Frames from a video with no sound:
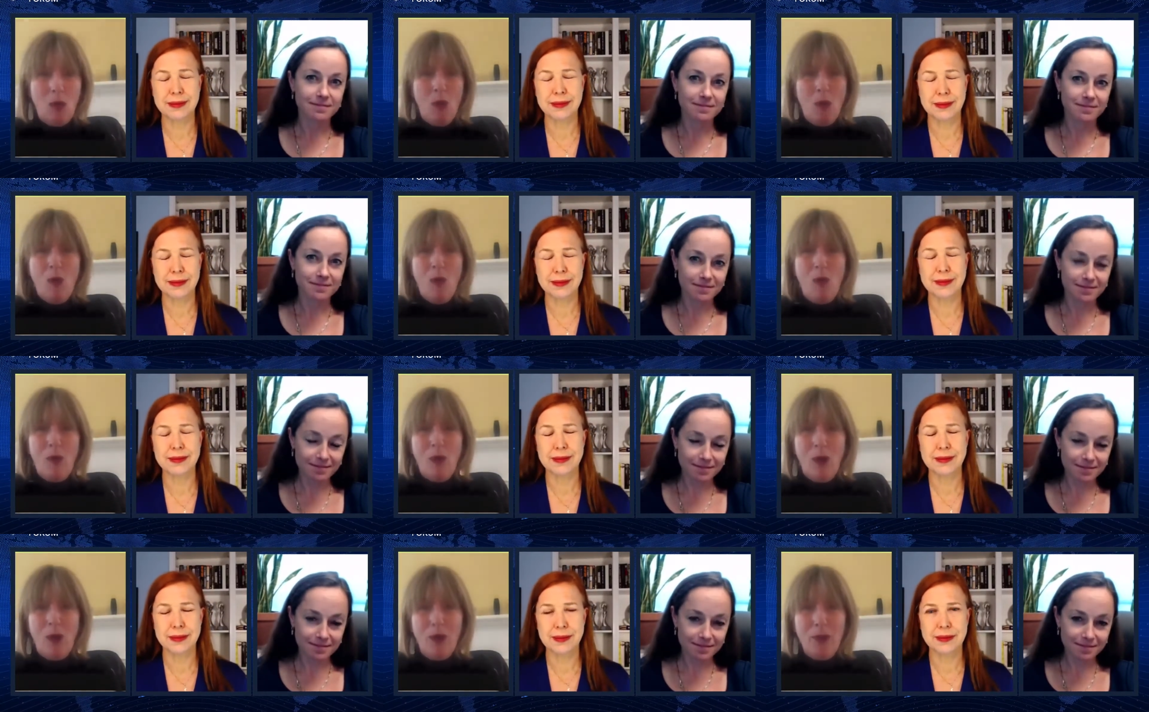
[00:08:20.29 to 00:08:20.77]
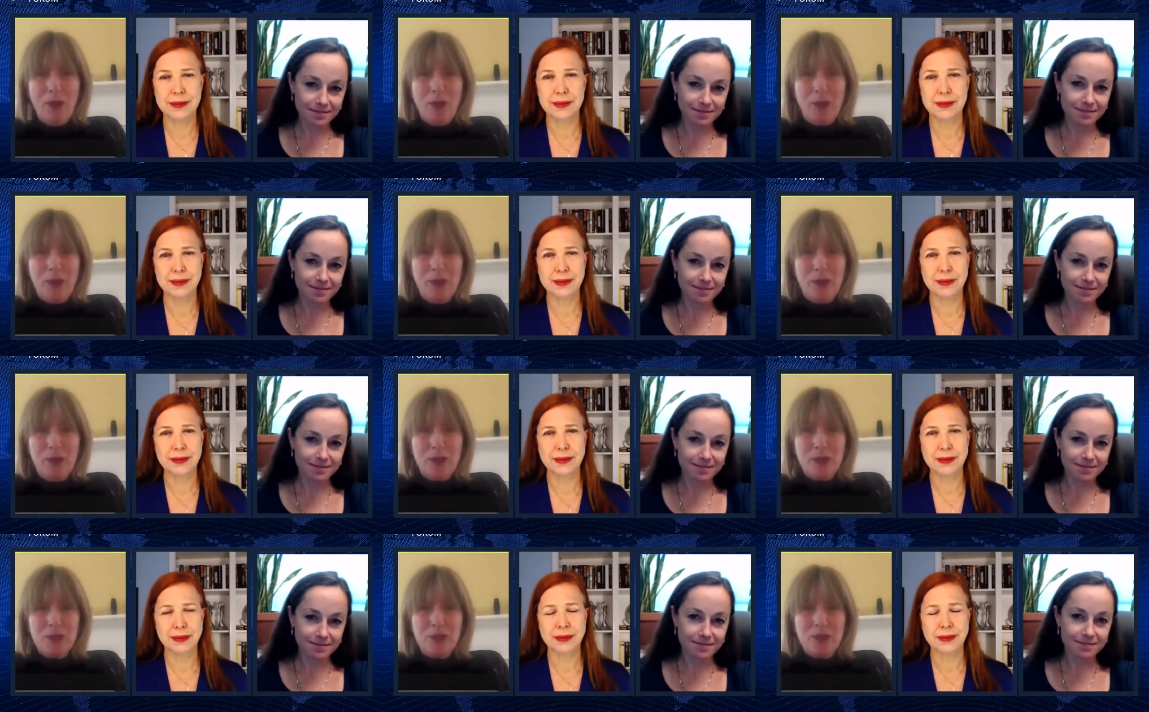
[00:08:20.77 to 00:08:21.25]
Speaker 1: or
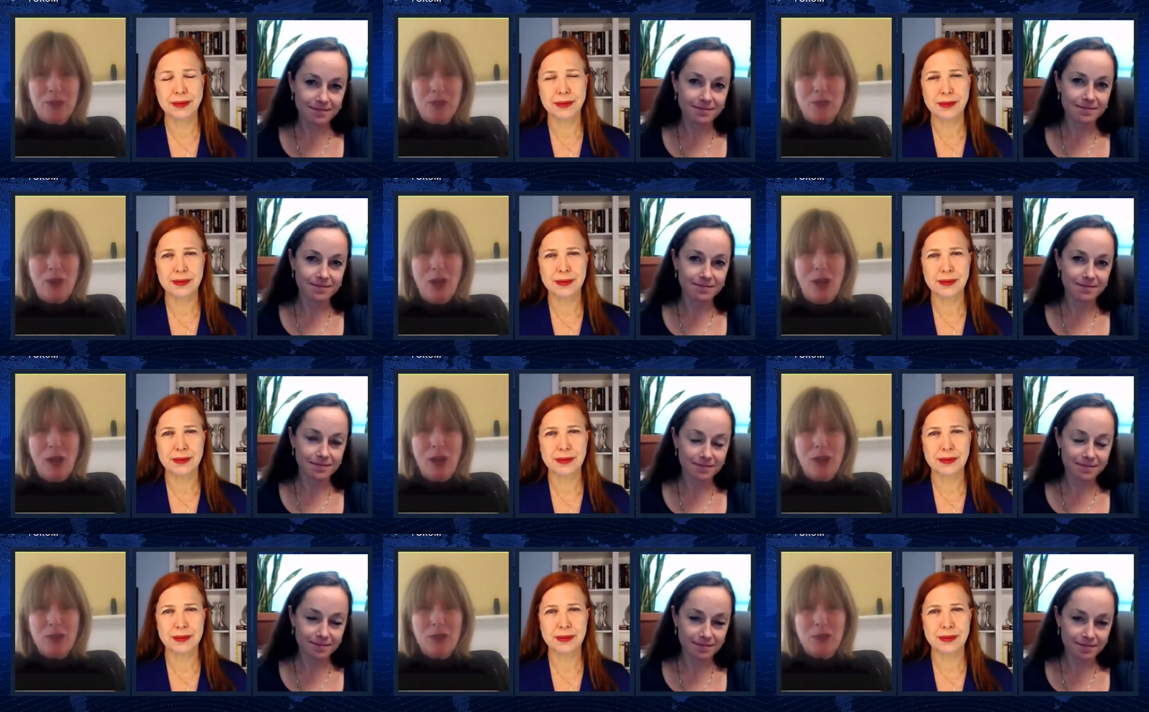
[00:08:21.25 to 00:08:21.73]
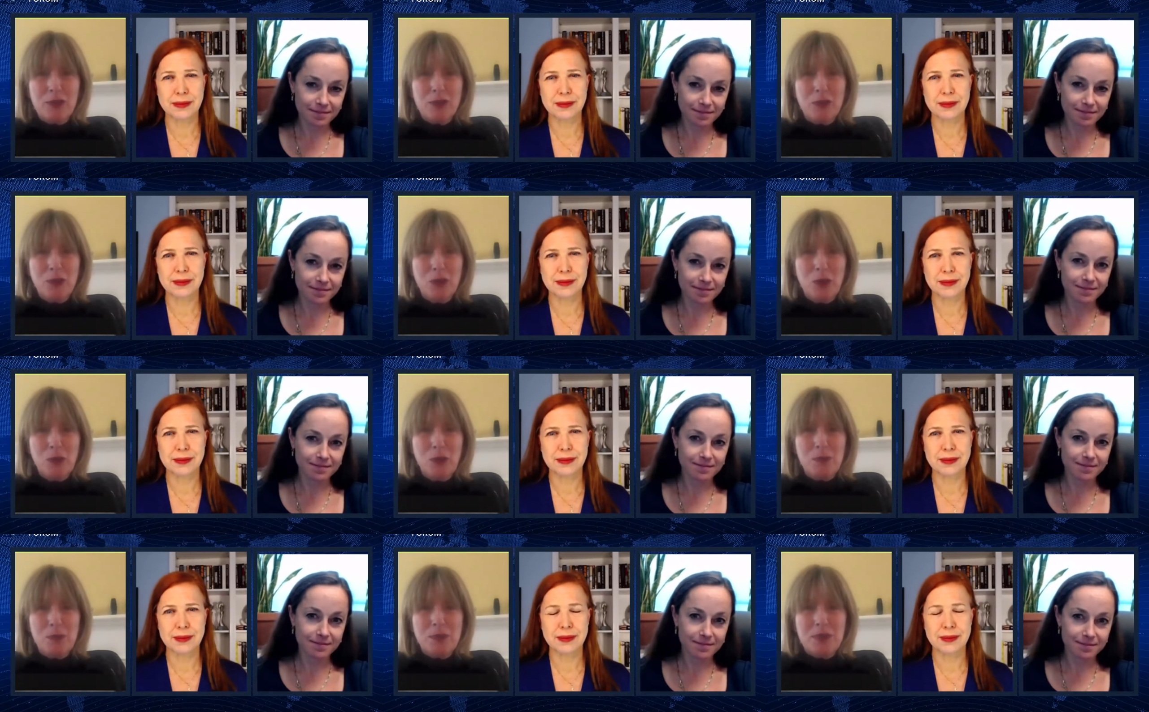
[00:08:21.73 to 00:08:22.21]
other strong
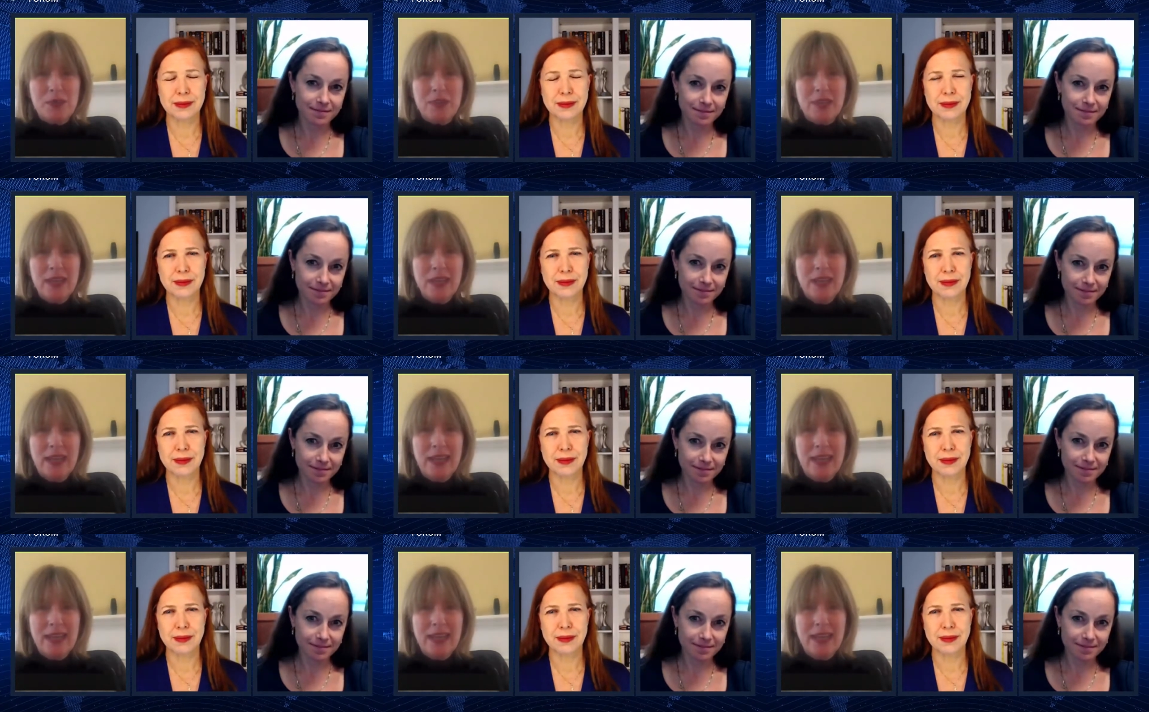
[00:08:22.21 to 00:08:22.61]
tropes,